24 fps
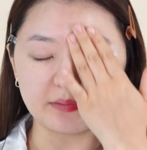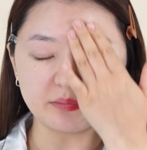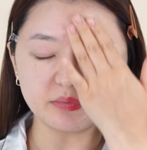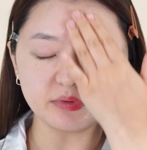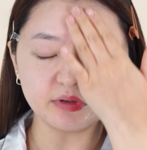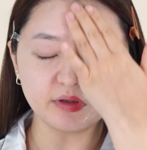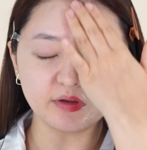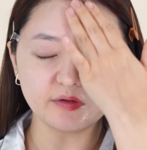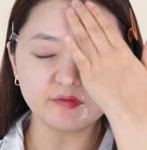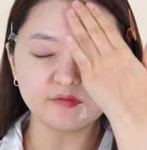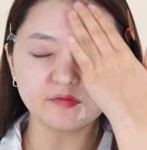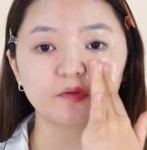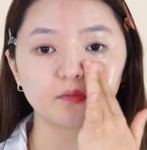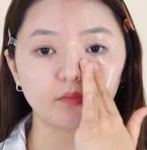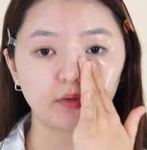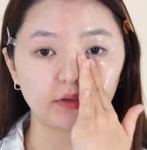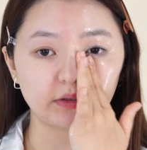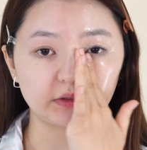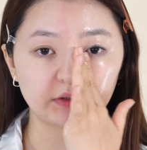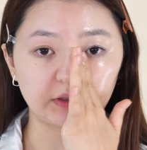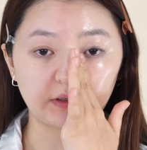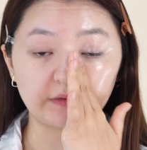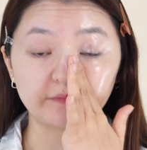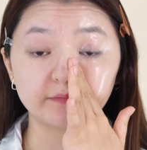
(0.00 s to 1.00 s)
application is
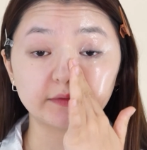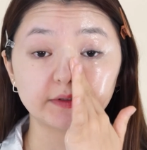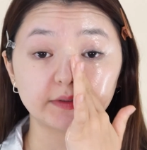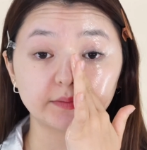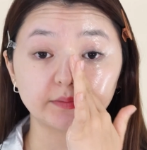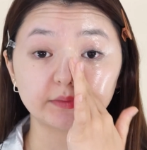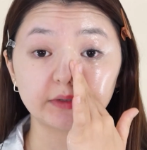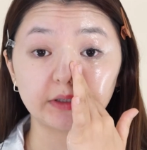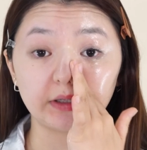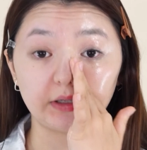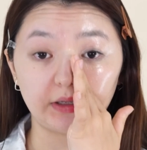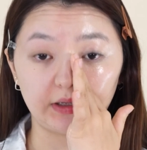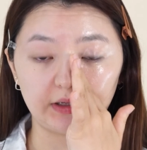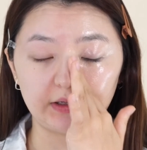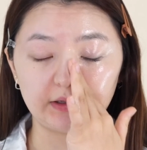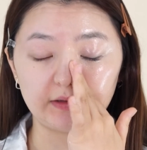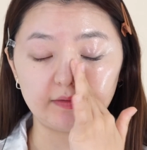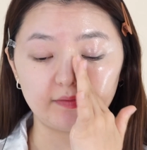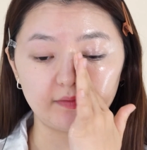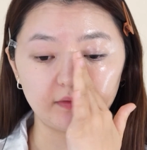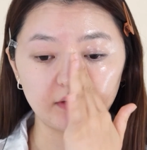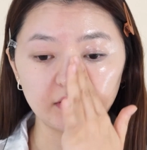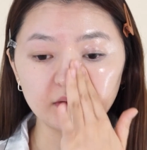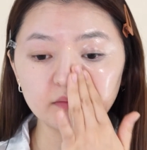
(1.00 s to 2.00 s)
quite comfortable and
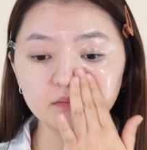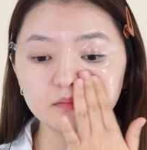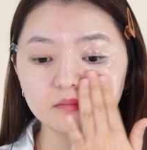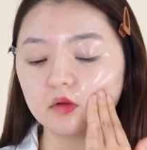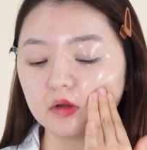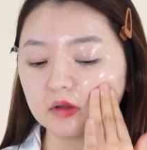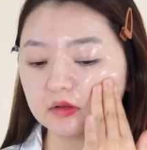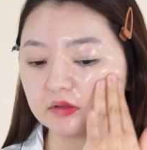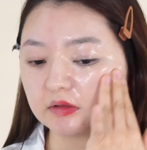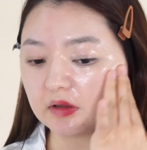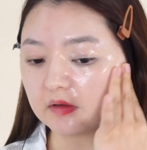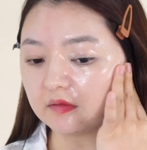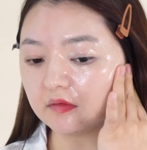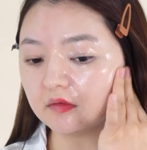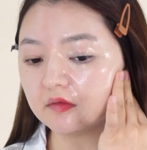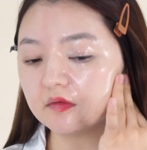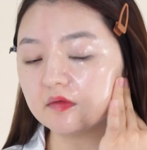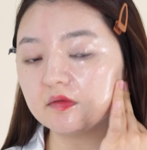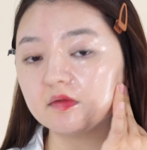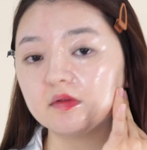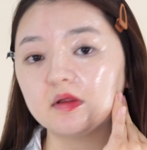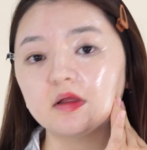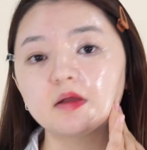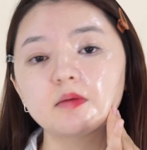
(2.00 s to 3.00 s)
easy. It
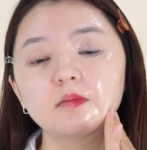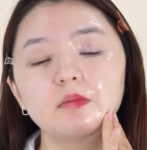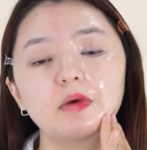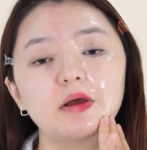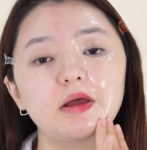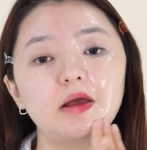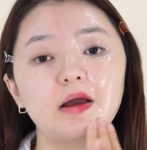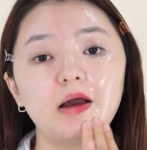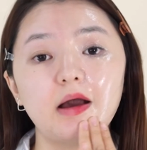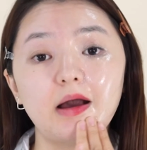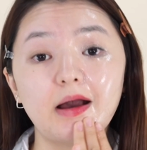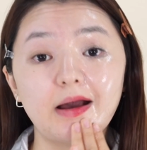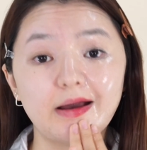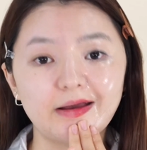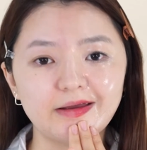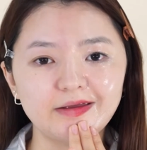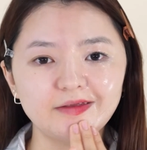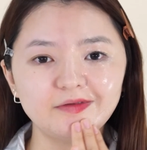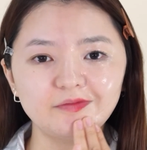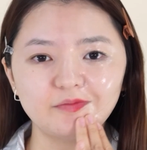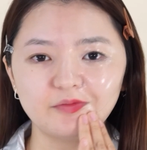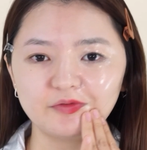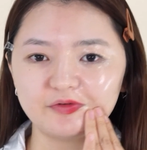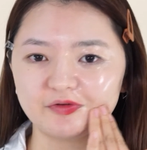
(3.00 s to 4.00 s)
doesn't sting my
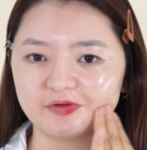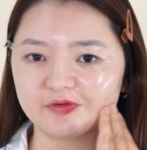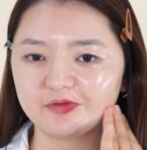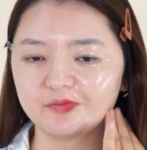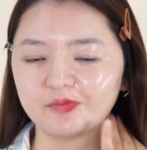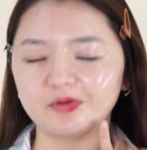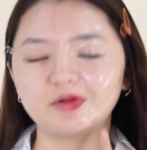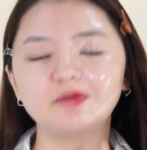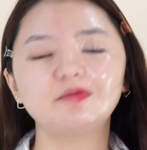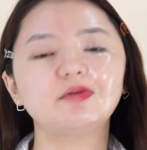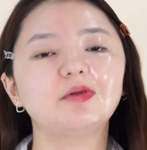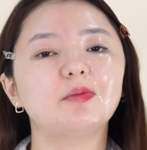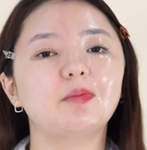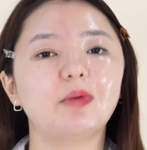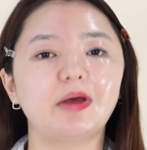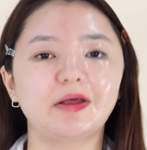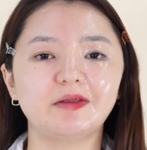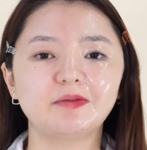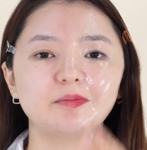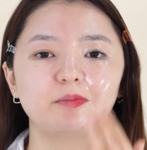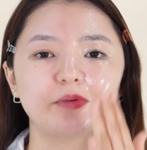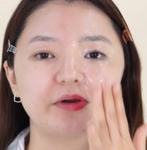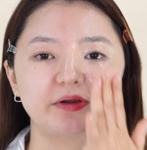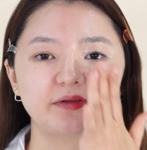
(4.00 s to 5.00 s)
eyes, which is one of the
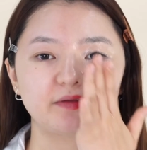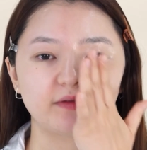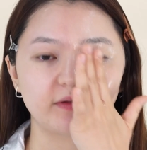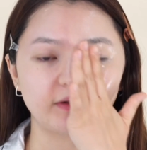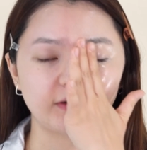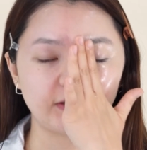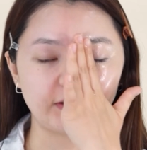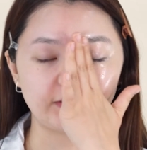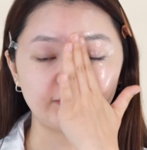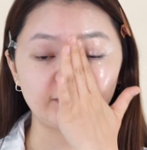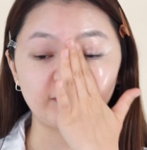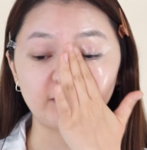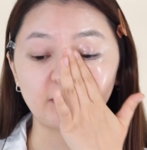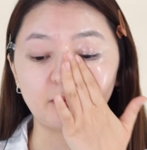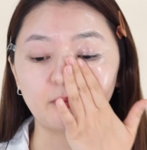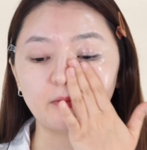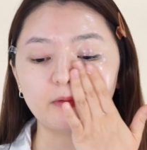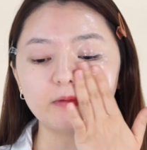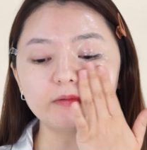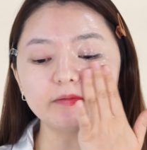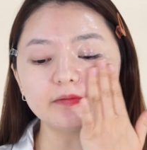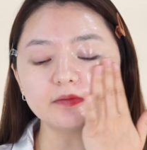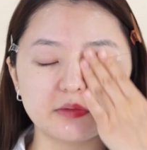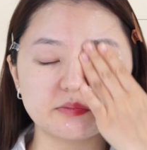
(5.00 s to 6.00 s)
best parts in cleansing
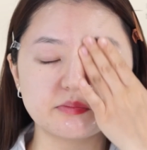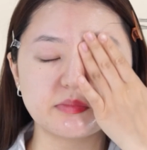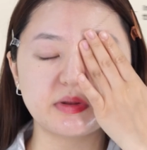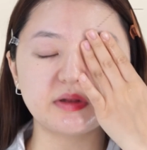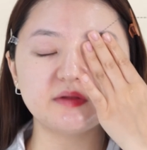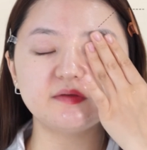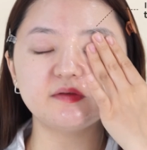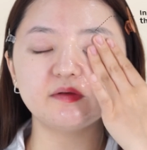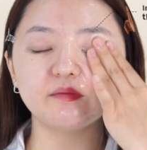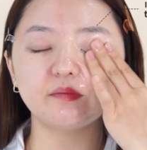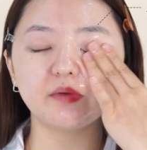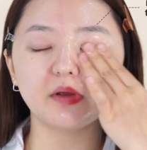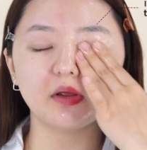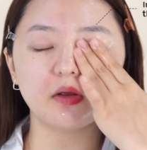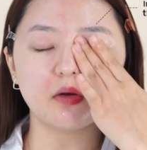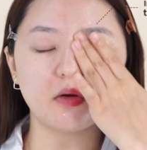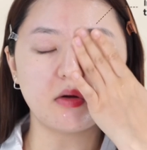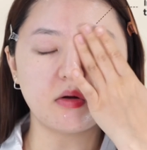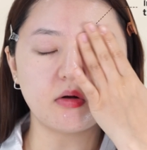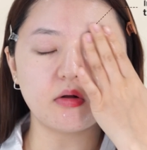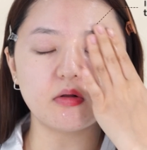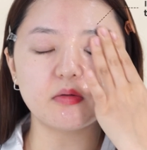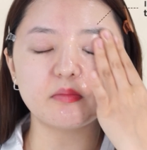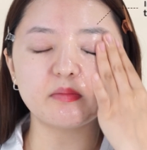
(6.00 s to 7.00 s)
oils. It melts away
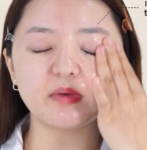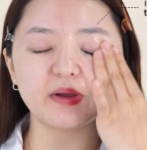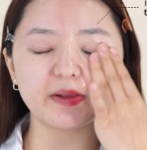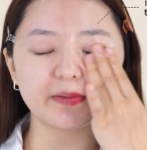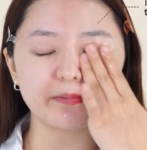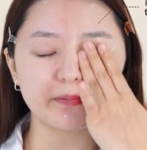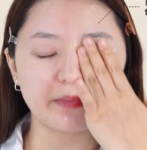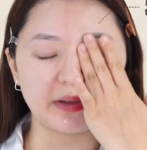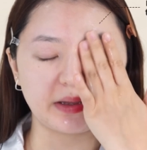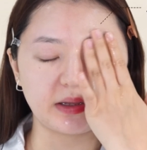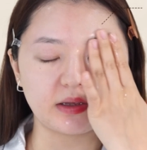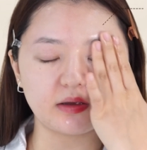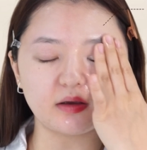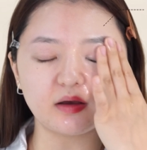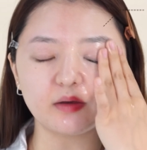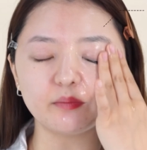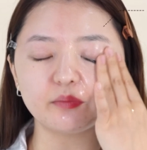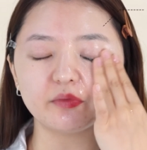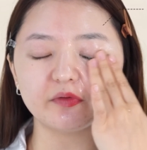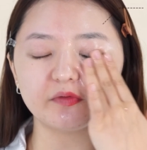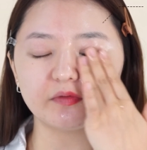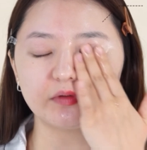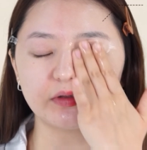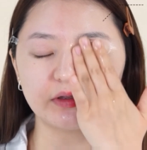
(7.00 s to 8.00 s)
all my
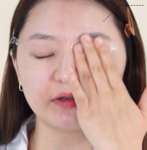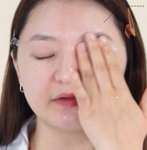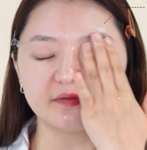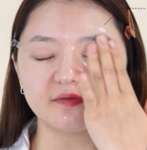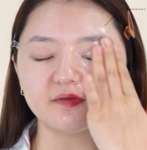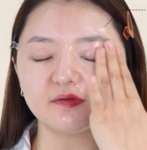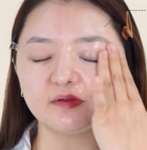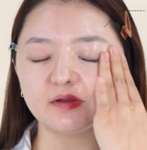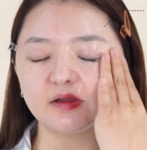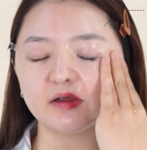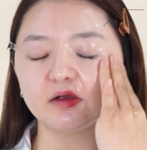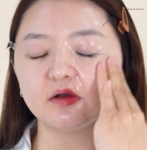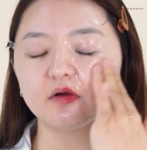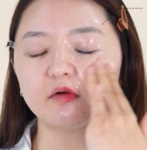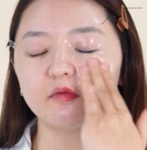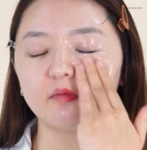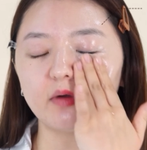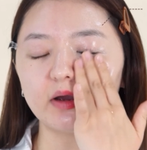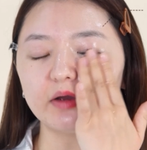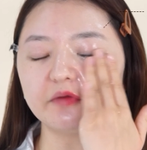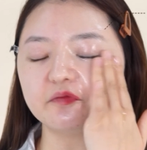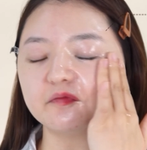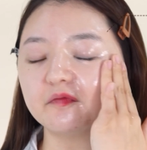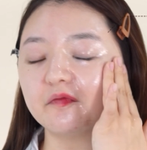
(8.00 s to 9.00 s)
makeup, as you can see,
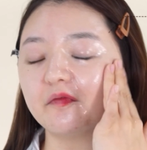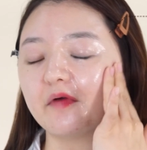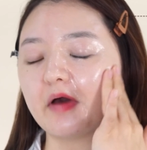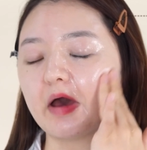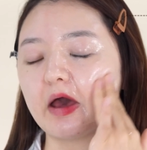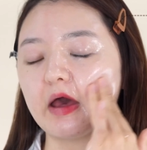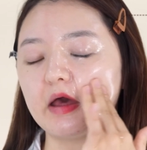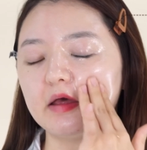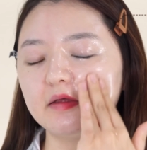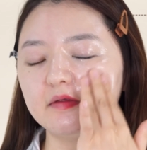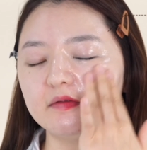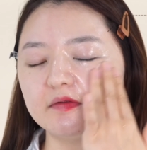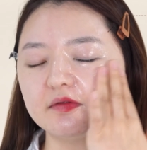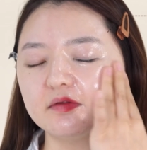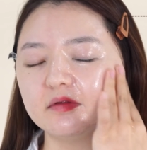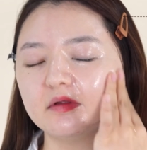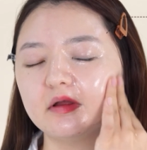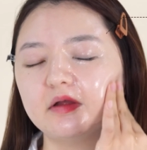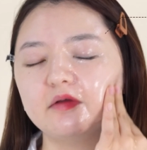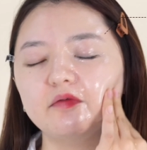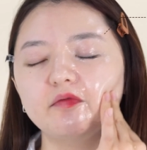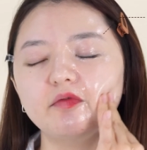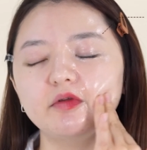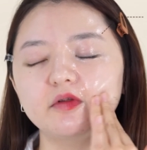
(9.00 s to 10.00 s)
quite fast,
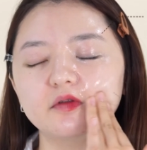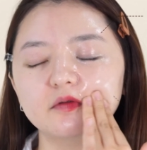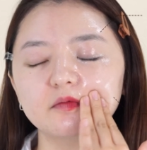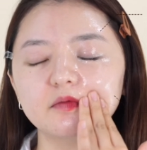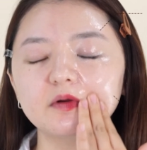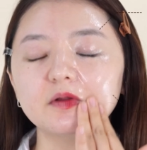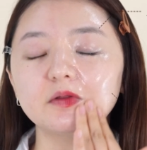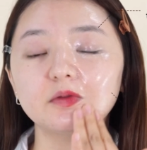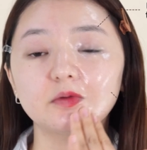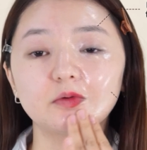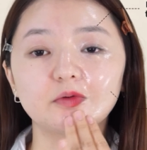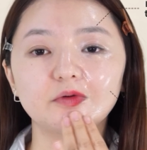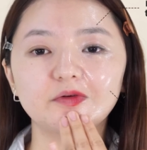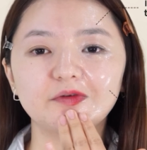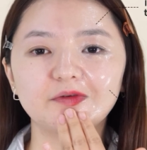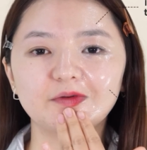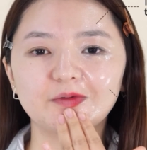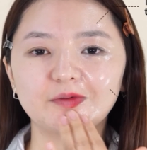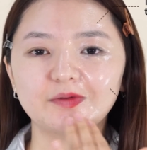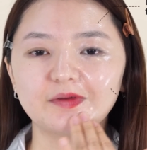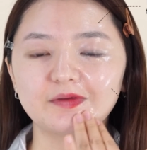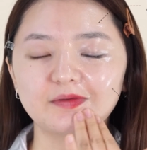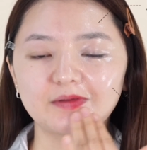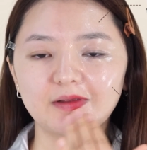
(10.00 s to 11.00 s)
and feels quite
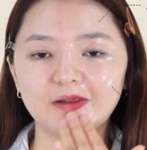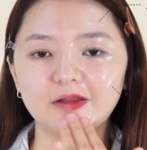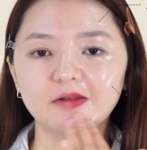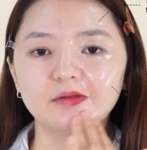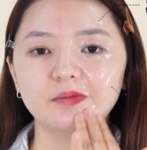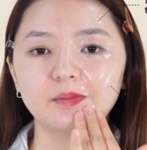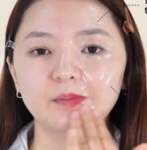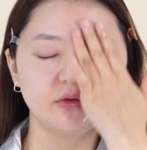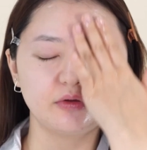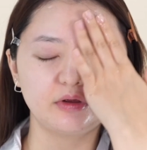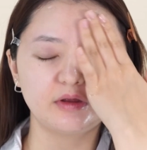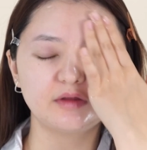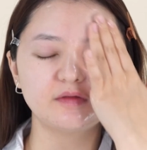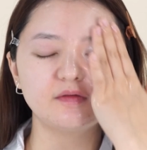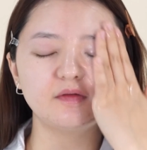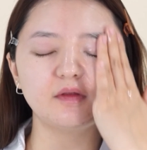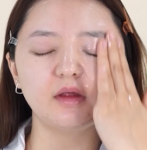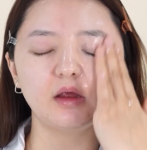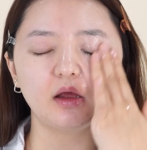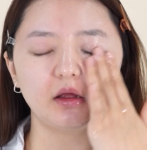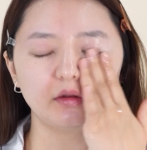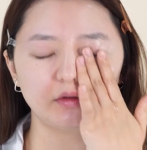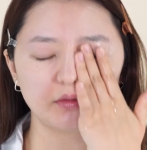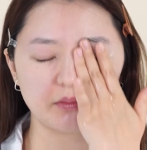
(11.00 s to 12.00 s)
nourishing on the skin. You can
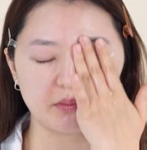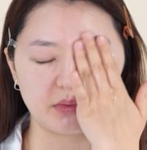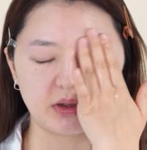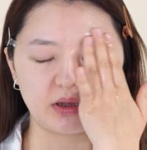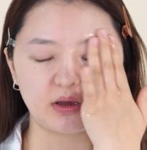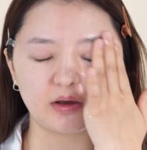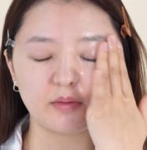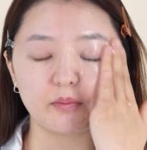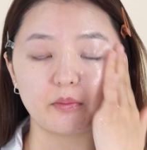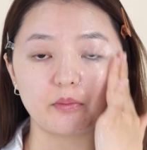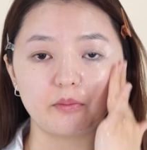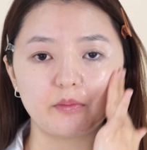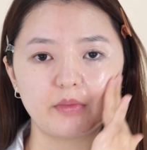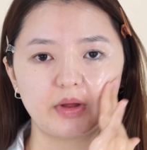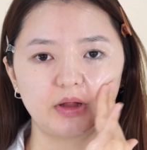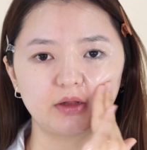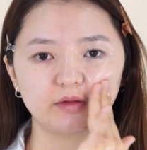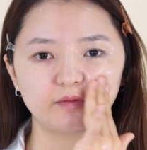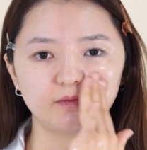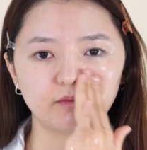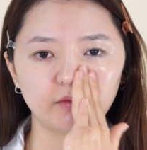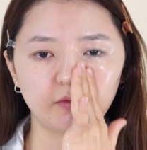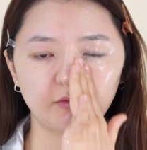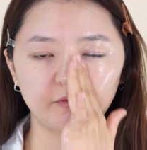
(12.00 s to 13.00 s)
see how the makeup
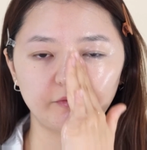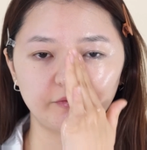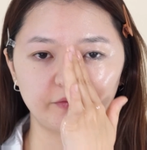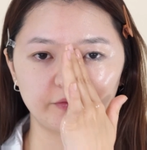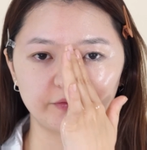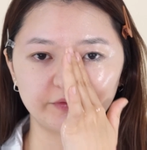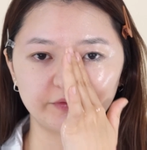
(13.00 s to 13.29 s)
melts off